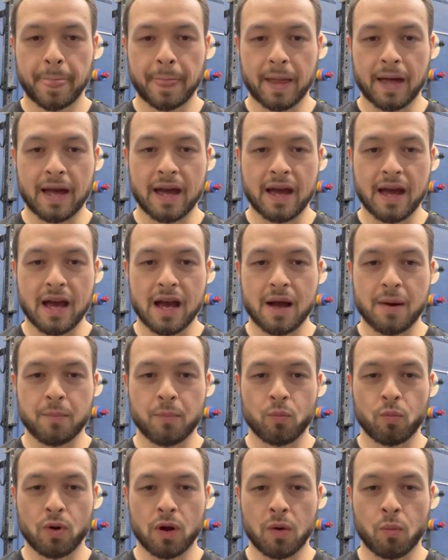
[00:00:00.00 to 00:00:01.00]

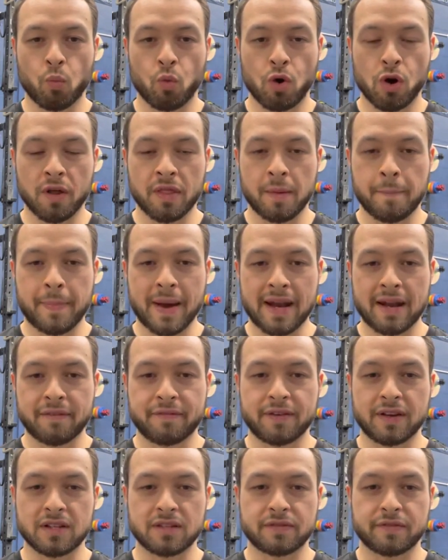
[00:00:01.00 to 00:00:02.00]
And what are the
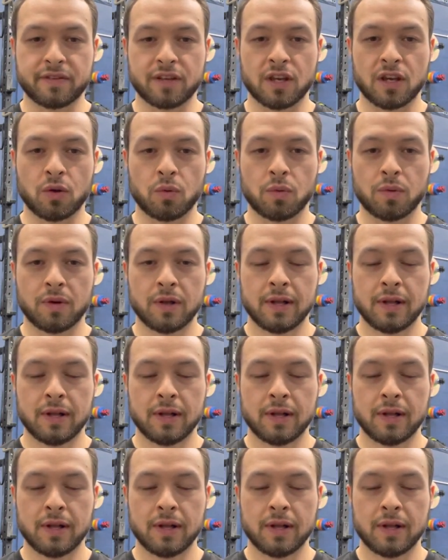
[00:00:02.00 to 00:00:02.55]
benefits for you?